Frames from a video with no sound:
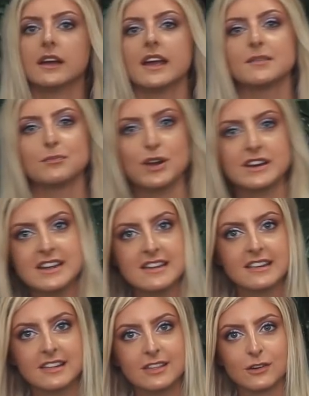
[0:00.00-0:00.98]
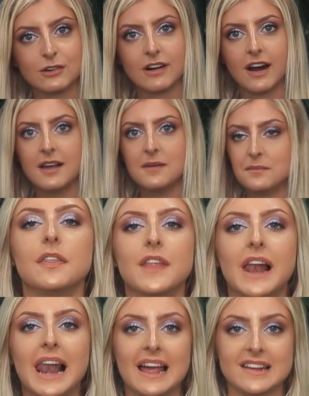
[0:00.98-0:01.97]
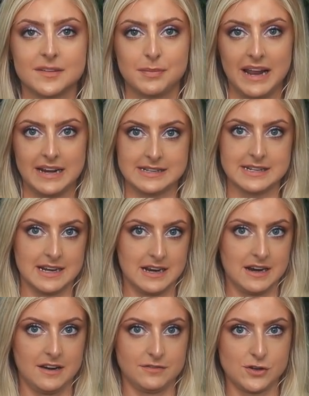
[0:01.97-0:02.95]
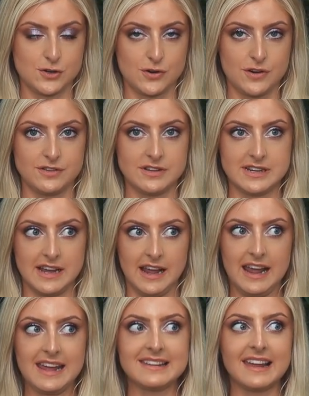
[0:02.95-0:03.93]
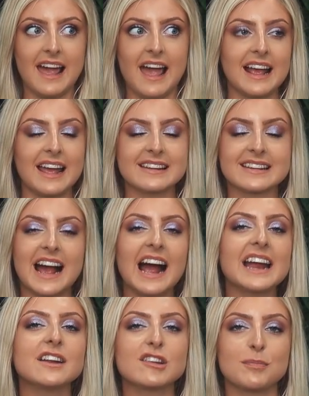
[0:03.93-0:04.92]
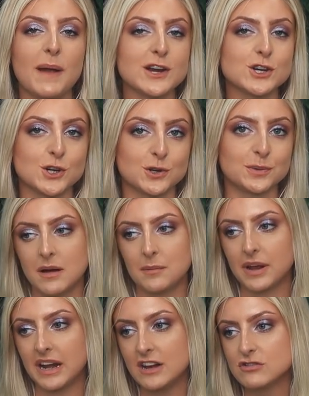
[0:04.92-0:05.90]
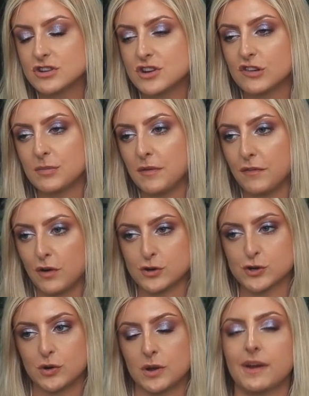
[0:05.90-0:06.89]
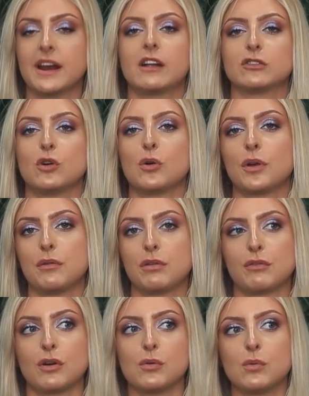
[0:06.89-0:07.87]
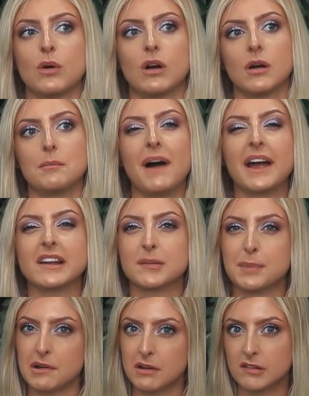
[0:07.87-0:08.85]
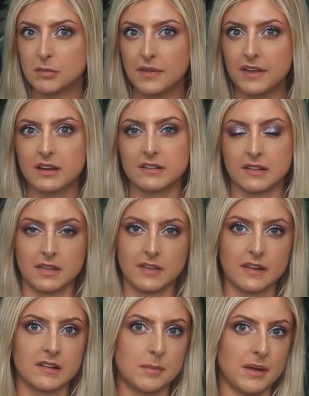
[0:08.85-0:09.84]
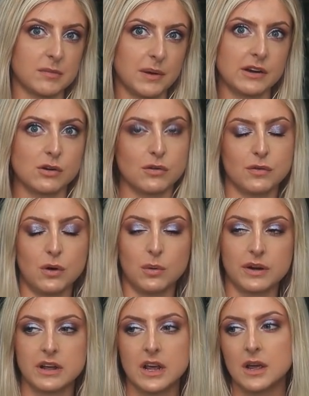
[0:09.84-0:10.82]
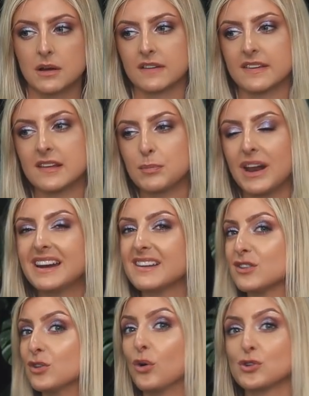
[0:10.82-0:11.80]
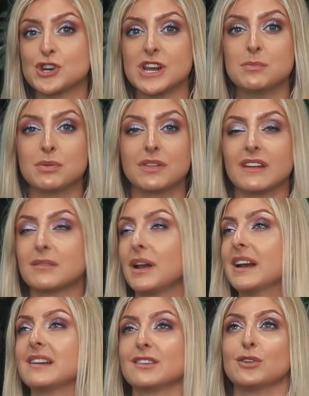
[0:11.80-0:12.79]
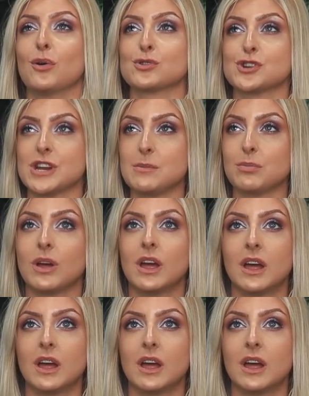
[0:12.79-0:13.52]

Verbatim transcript: It's pretty decent though, right? The last plant I have to show you today is, it's kind of special. I'm going to introduce it before I show you it and I'll talk you through my experience with it because I think that's the best way to go forward because this plant is not cheap. This plant is not cheap.